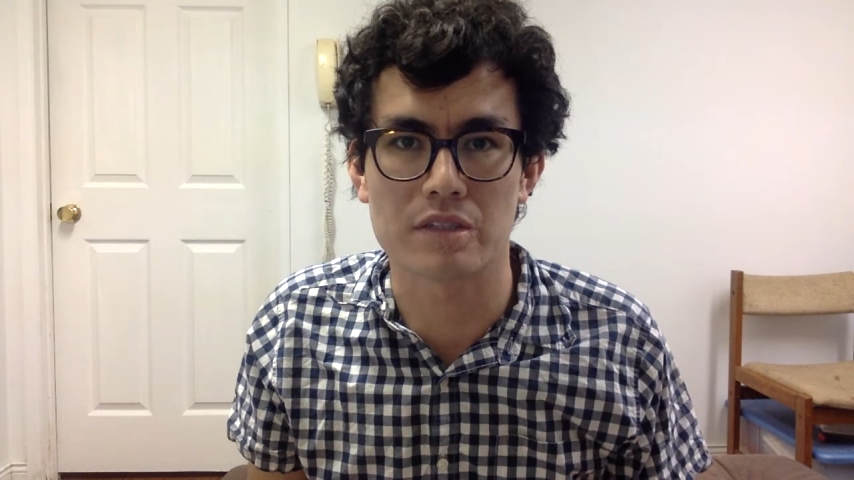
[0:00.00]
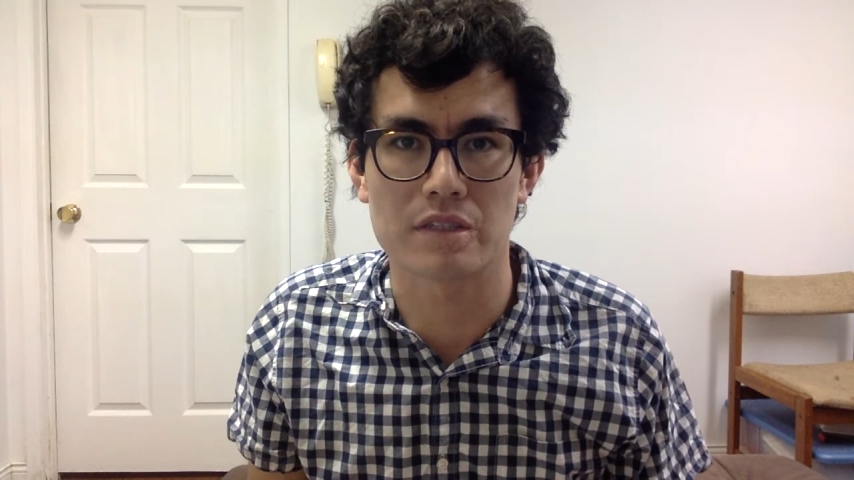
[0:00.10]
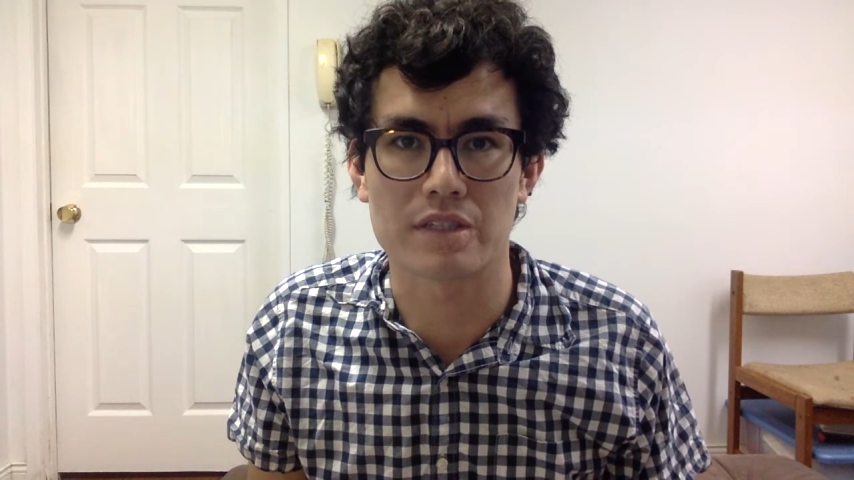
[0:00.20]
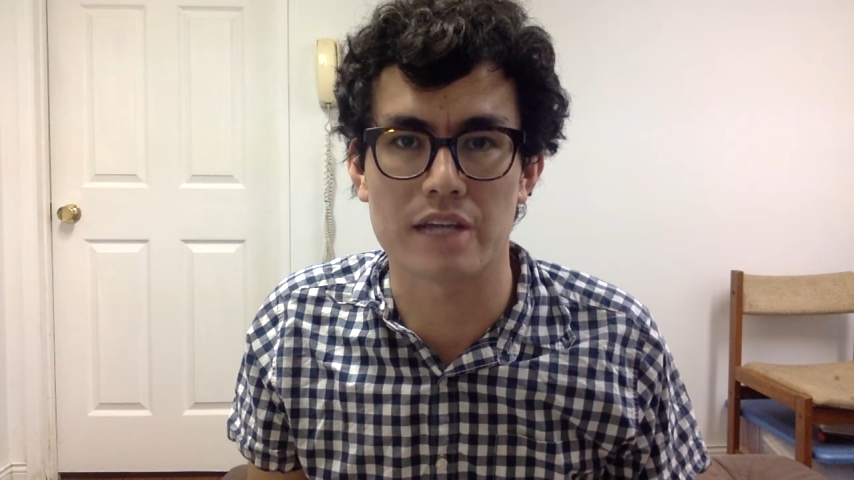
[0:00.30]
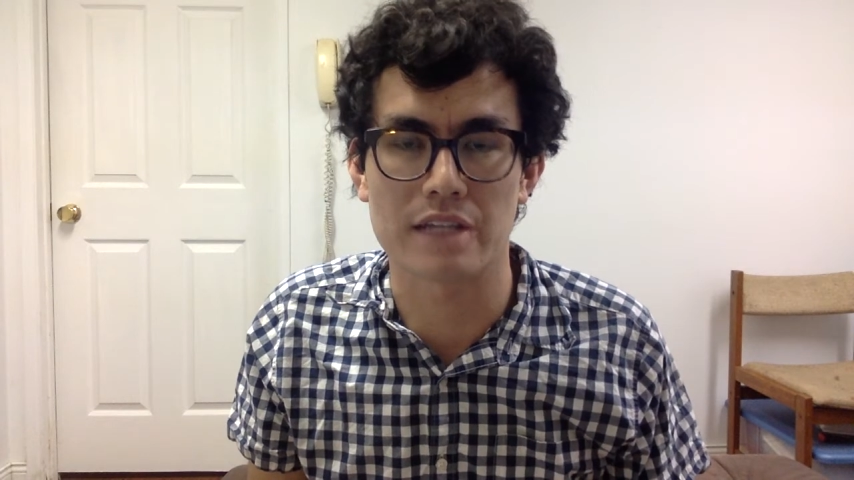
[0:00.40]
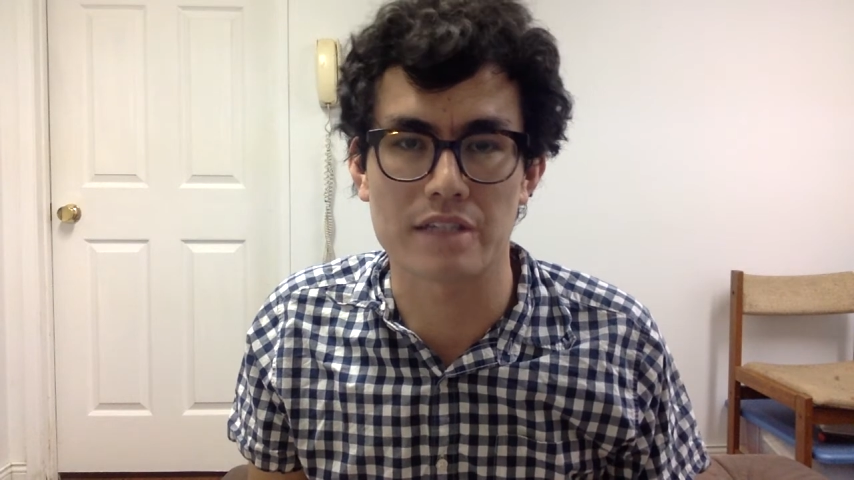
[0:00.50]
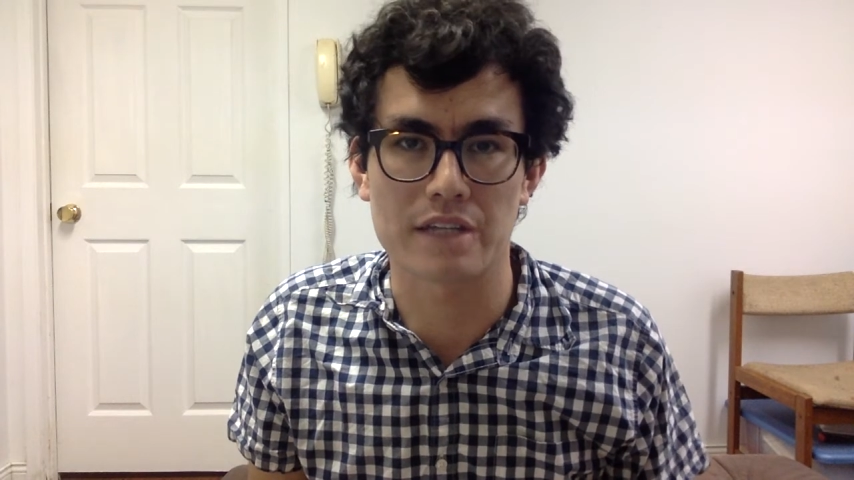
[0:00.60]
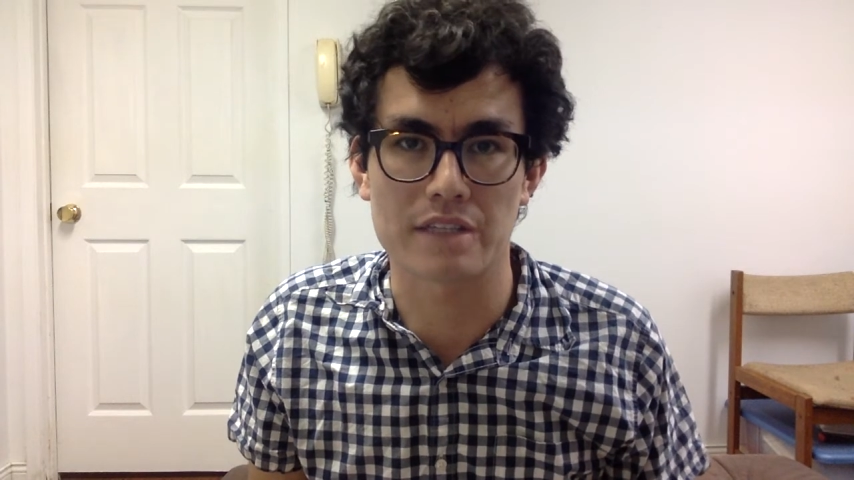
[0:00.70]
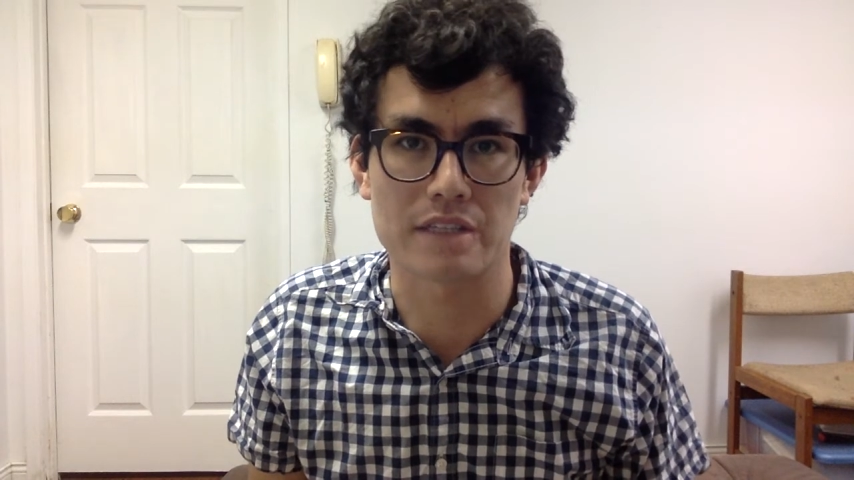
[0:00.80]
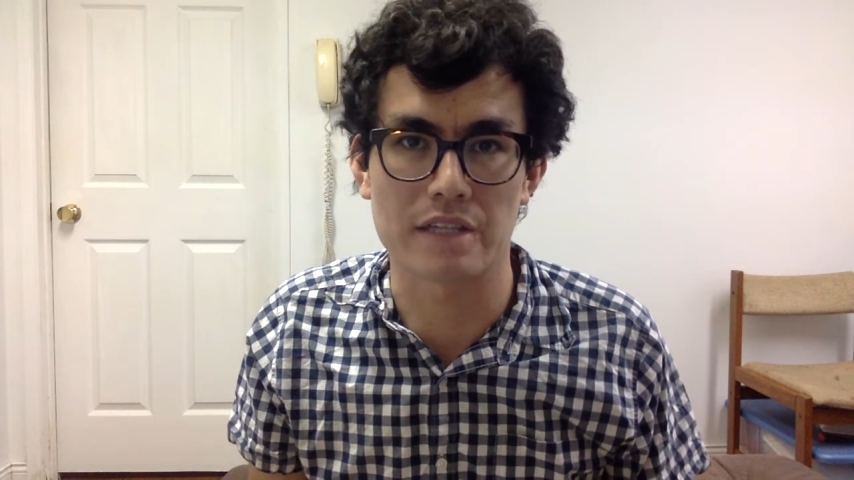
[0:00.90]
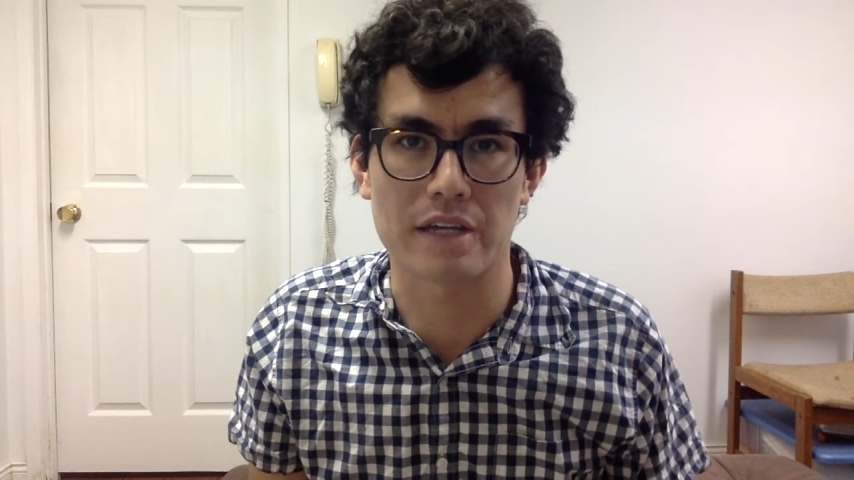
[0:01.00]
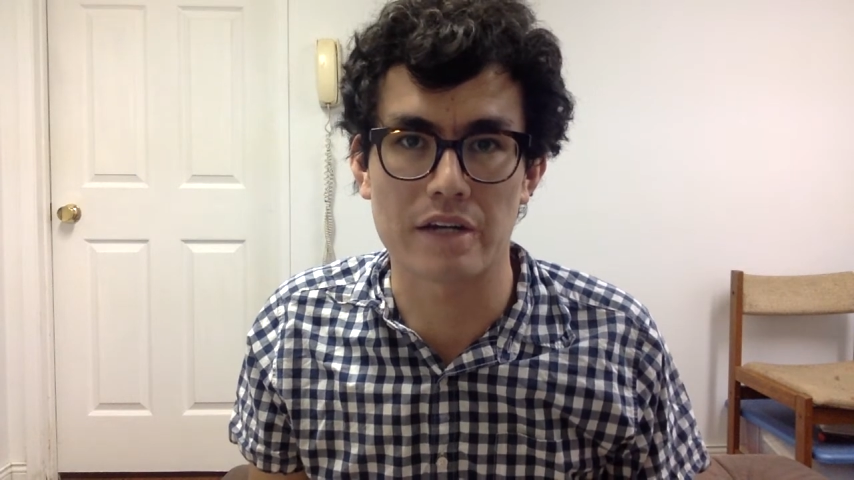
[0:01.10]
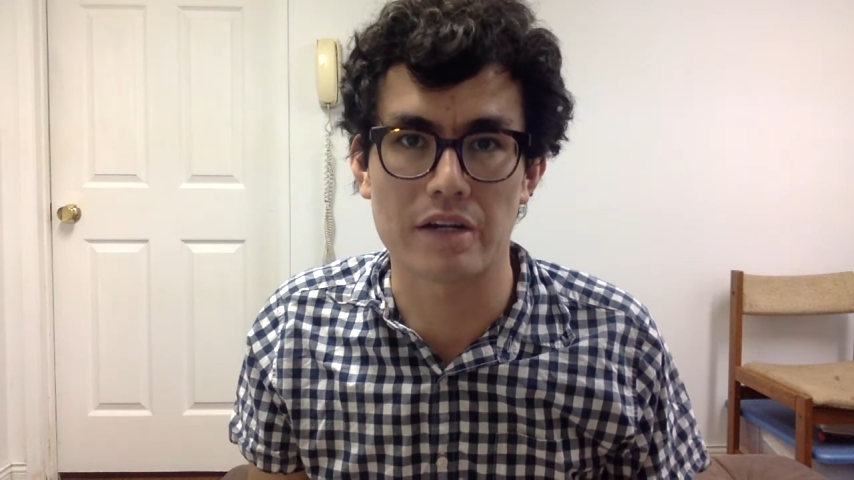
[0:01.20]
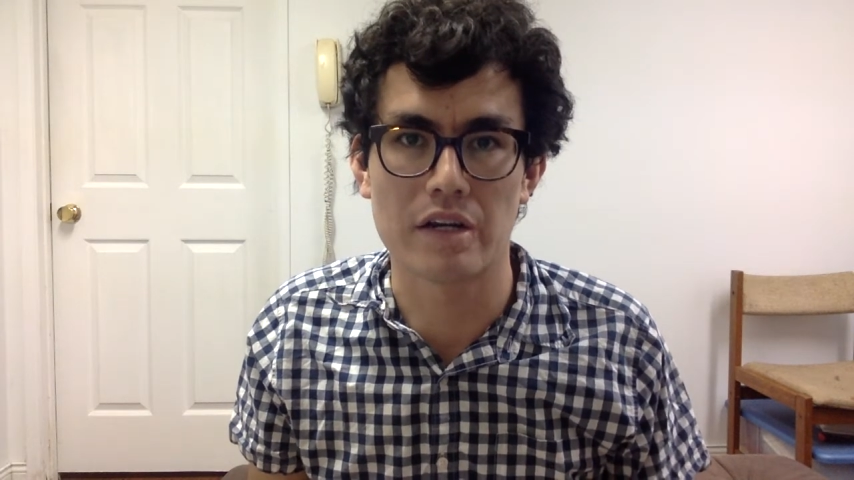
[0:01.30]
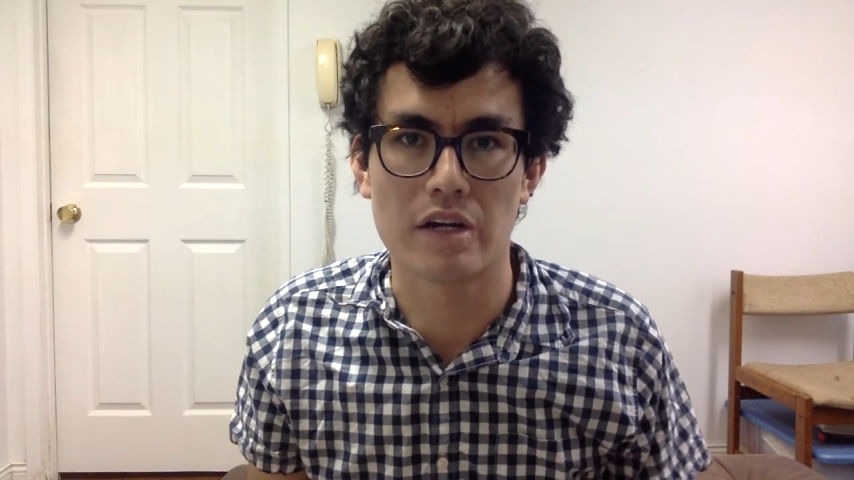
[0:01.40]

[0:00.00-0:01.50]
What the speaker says: the science classes there,